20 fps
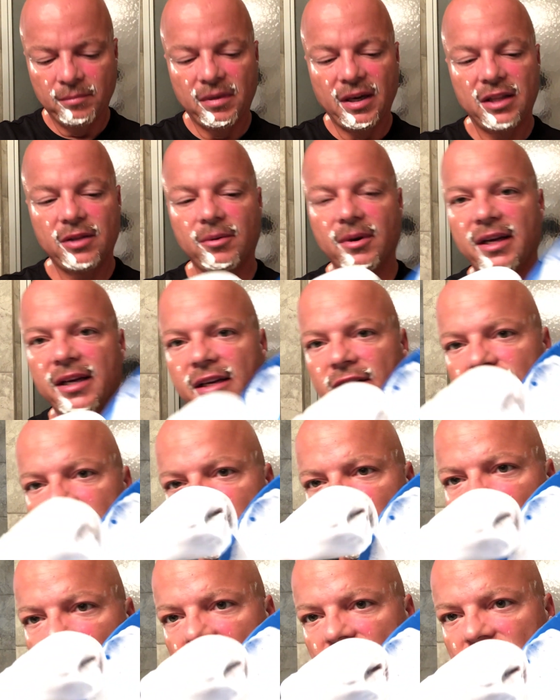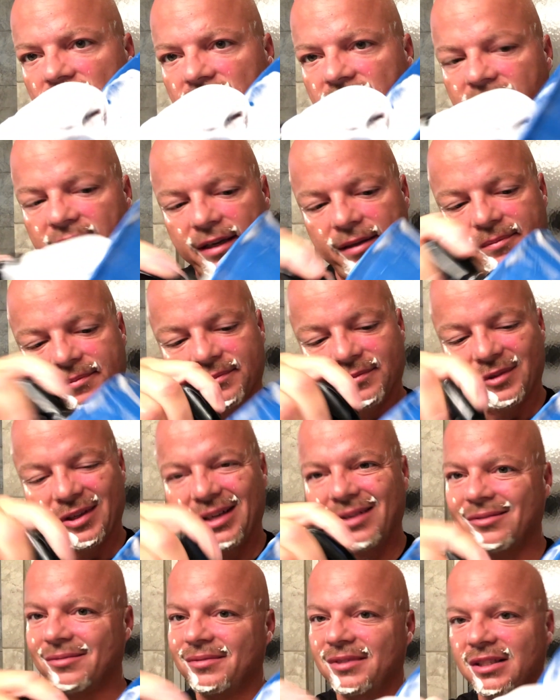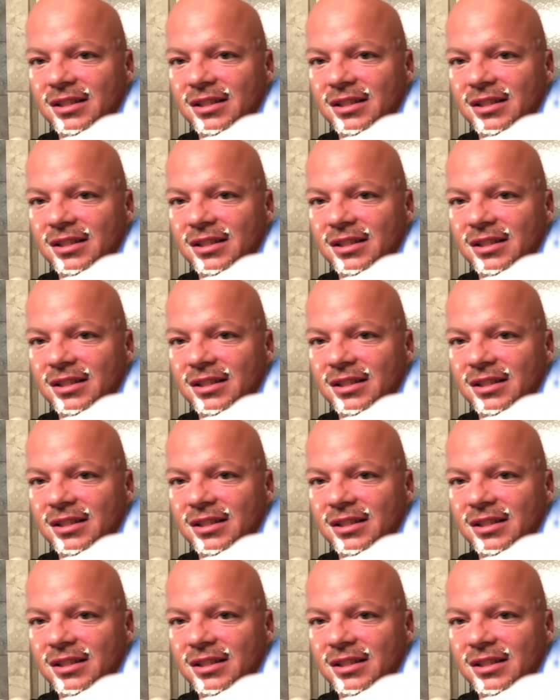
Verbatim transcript: By the way, here's a look at that. Well,